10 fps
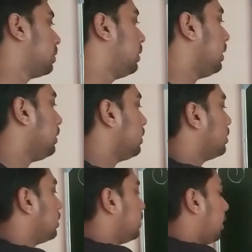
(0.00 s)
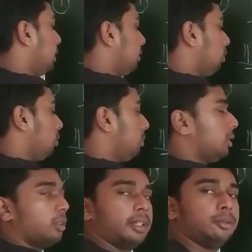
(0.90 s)
Then the answer will be
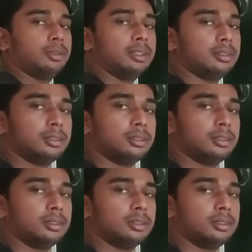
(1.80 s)
correct one.